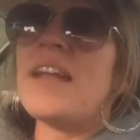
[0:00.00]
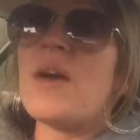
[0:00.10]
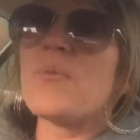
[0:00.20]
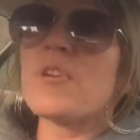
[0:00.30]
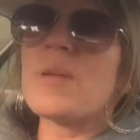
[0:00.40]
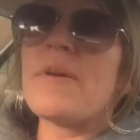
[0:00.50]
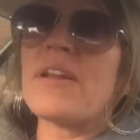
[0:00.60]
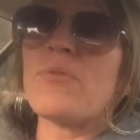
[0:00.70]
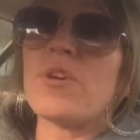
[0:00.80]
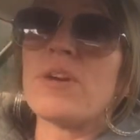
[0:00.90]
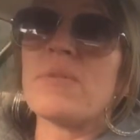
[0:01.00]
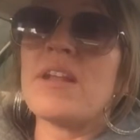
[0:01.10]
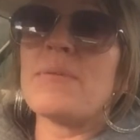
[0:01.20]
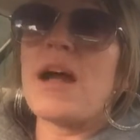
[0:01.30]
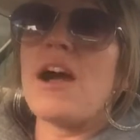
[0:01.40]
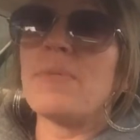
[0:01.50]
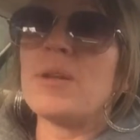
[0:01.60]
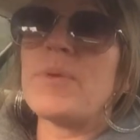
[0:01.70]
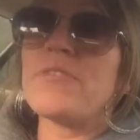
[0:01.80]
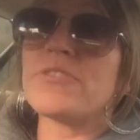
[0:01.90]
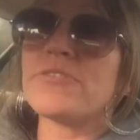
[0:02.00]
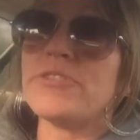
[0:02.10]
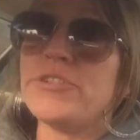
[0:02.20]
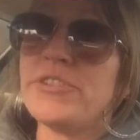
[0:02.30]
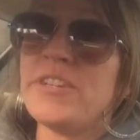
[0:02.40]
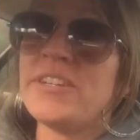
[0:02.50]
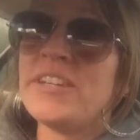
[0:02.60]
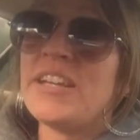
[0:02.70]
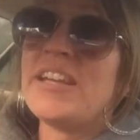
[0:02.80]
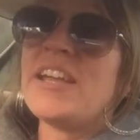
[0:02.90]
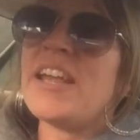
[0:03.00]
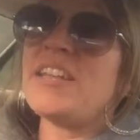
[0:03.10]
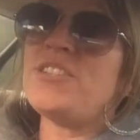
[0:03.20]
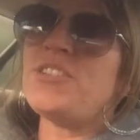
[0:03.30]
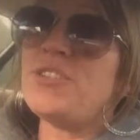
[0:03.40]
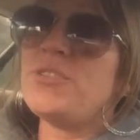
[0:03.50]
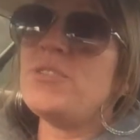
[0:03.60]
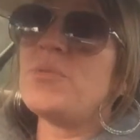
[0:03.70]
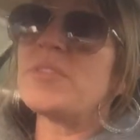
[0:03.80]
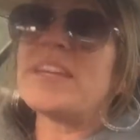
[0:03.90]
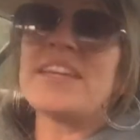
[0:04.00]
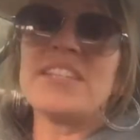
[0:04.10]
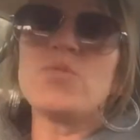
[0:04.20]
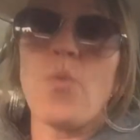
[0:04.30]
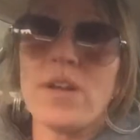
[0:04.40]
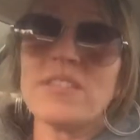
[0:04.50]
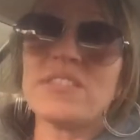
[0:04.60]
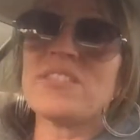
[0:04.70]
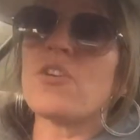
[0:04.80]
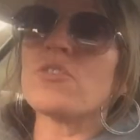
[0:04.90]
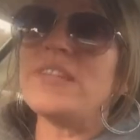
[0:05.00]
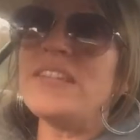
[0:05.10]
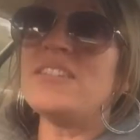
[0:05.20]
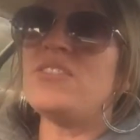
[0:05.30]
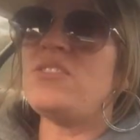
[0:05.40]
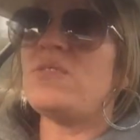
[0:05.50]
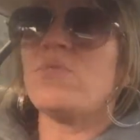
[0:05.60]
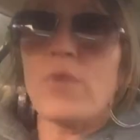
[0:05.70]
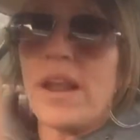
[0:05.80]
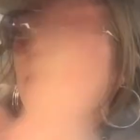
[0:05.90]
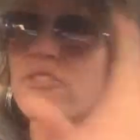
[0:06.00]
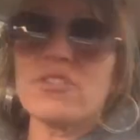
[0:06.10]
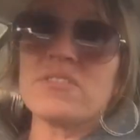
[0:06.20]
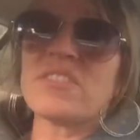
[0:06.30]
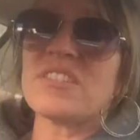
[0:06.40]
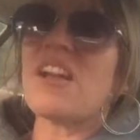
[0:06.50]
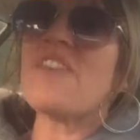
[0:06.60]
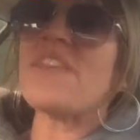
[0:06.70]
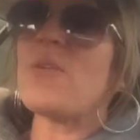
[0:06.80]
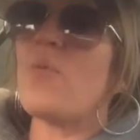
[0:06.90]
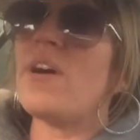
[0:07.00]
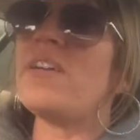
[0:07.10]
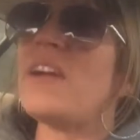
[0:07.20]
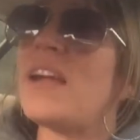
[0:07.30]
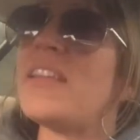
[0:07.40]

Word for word: not worry about where I'm gonna how I'm gonna pay for food, and two, when the kids want or need whatever stuff, I want I